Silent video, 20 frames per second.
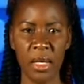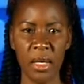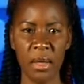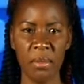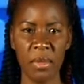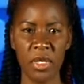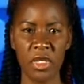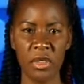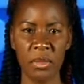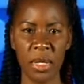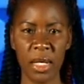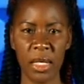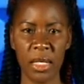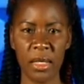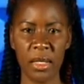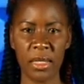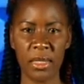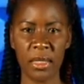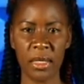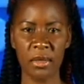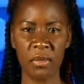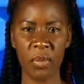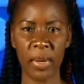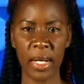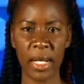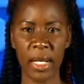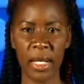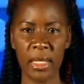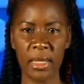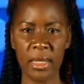Mr. MacLeod said
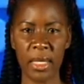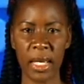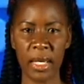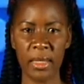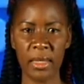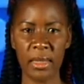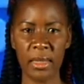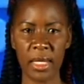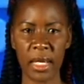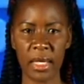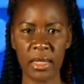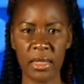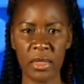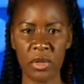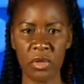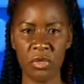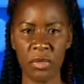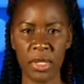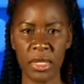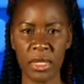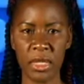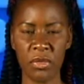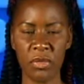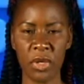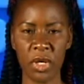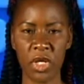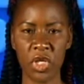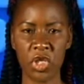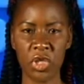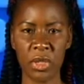wetlands and disaster risk
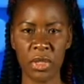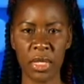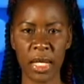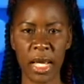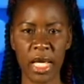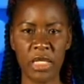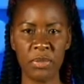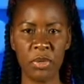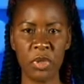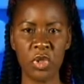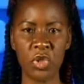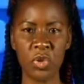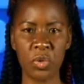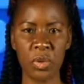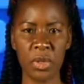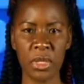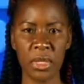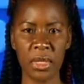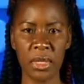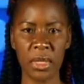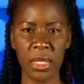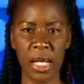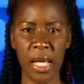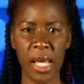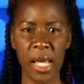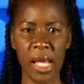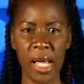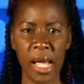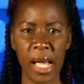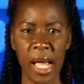reduction has been chosen
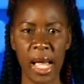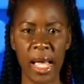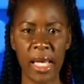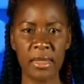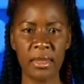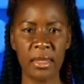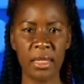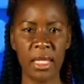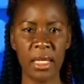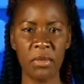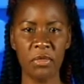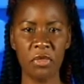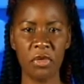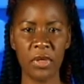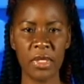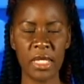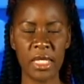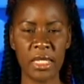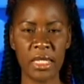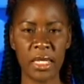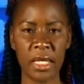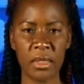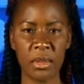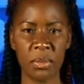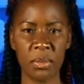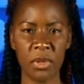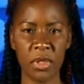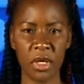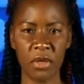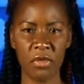as the theme for this year's
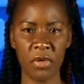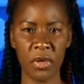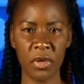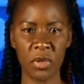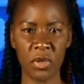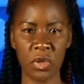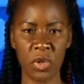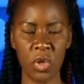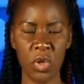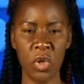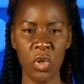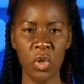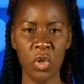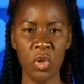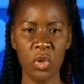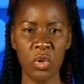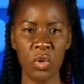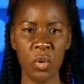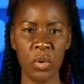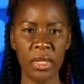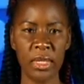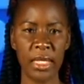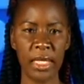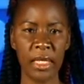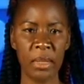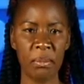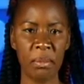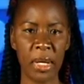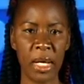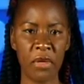observance, noting that
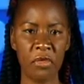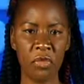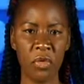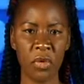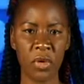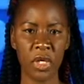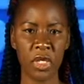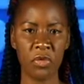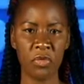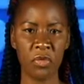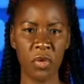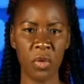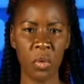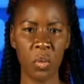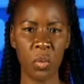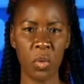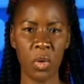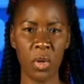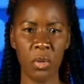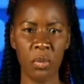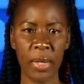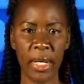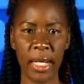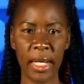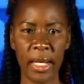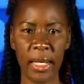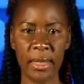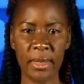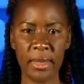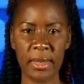the main focus for World
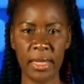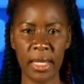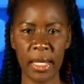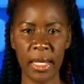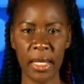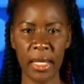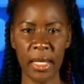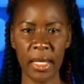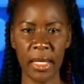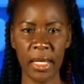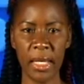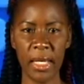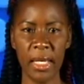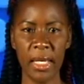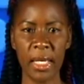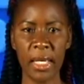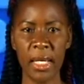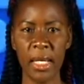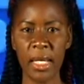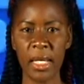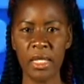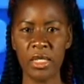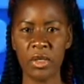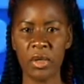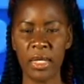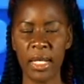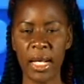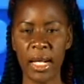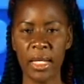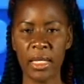Wetlands Day is
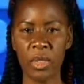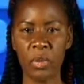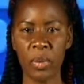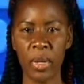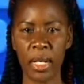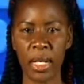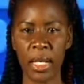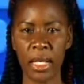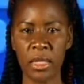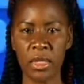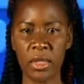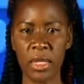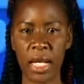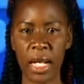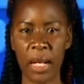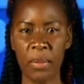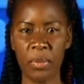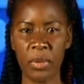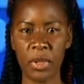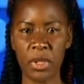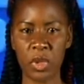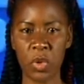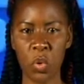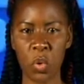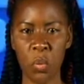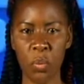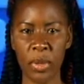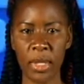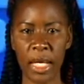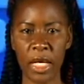on healthy wetlands to help us
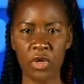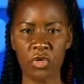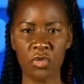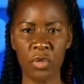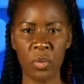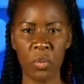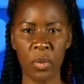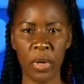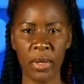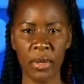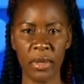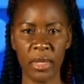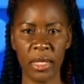cope with extreme weather